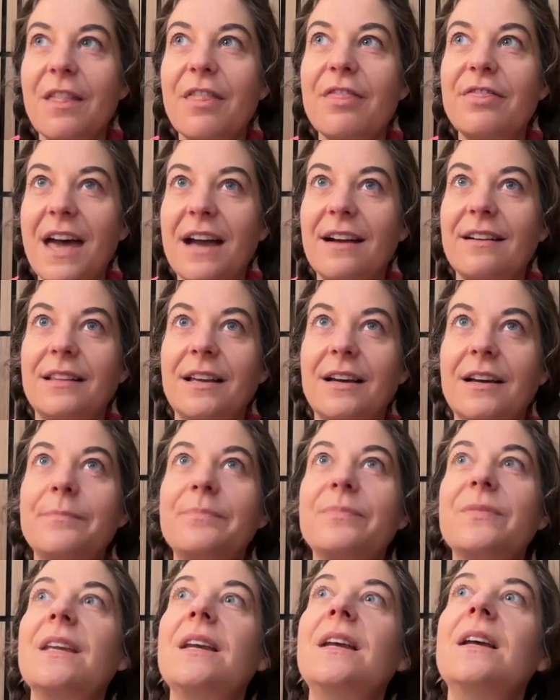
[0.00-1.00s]
THECLA.
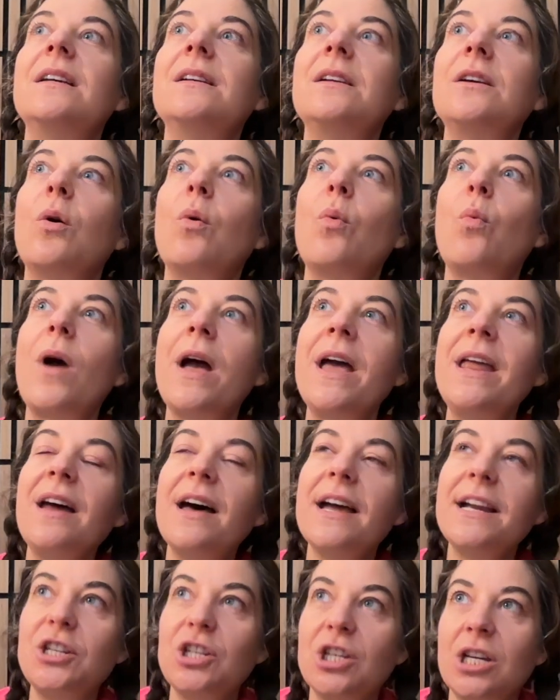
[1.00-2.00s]
When
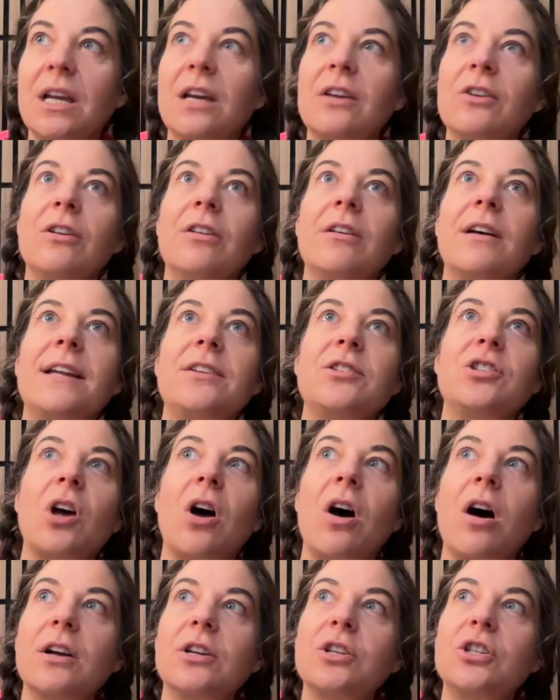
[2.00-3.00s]
I channel and
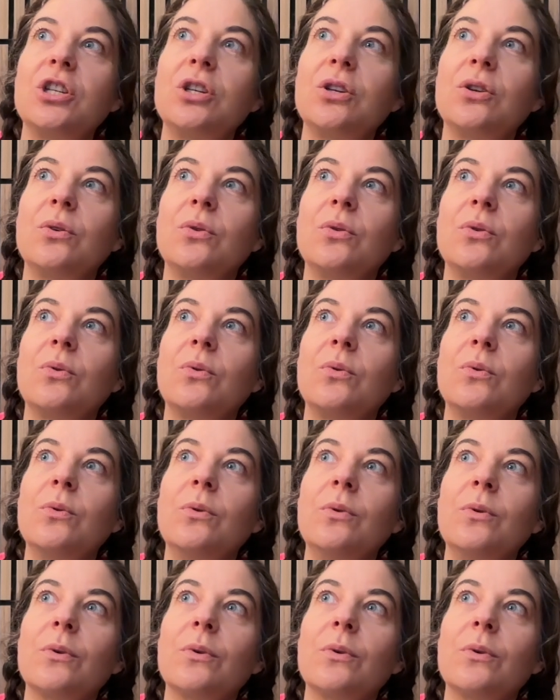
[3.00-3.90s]
talk to